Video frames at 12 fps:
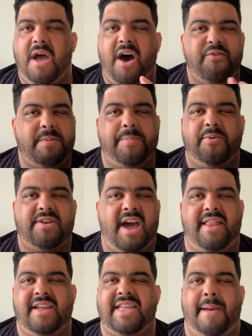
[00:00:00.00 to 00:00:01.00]
Other people are
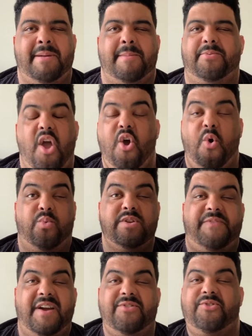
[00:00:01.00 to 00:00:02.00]
not like that. People, when you
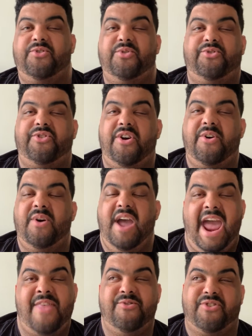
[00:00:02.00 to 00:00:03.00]
find out there's a new show,
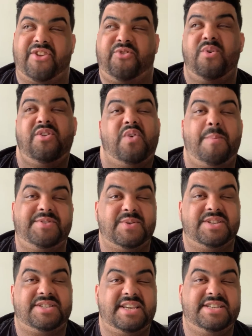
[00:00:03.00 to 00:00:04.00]
and there's like 22
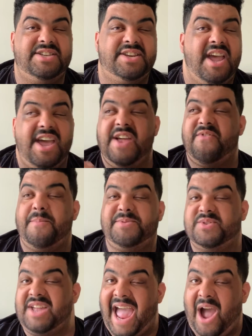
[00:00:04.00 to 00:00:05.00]
episodes a season, and every
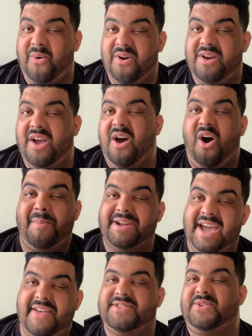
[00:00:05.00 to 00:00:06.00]
episode's an hour, oh my
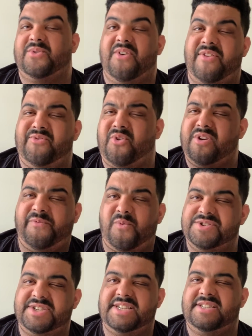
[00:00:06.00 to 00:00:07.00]
god, that's so great, there's already
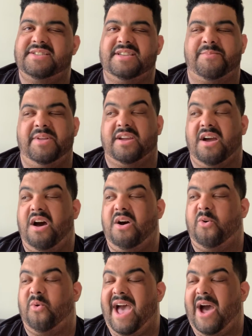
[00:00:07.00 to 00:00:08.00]
4 seasons, I'm like,
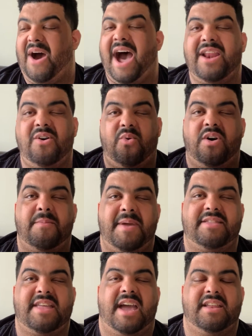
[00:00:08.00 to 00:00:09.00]
oh wow, I don't want to
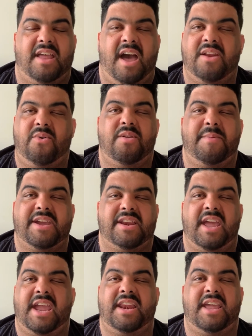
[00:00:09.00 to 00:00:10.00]
make an
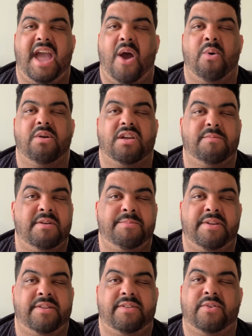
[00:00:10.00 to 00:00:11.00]
80-hour
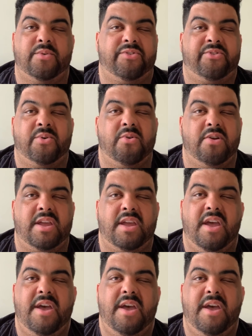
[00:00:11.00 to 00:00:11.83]
commitment to a story.